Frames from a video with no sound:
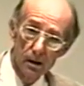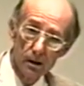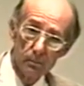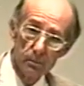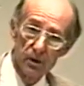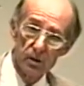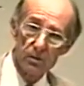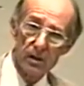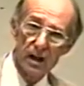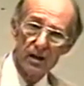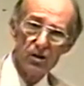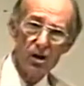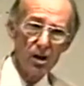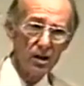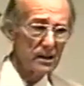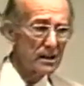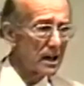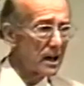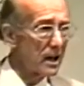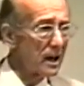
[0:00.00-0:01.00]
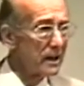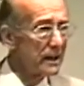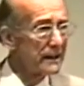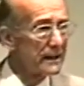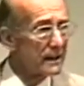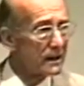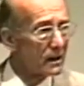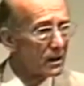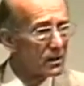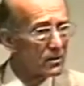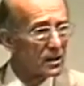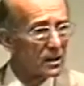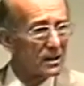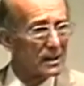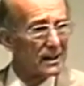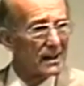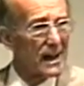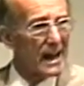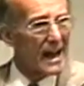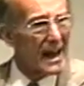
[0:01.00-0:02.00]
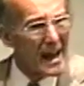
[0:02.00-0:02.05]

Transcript: But they're not clear that in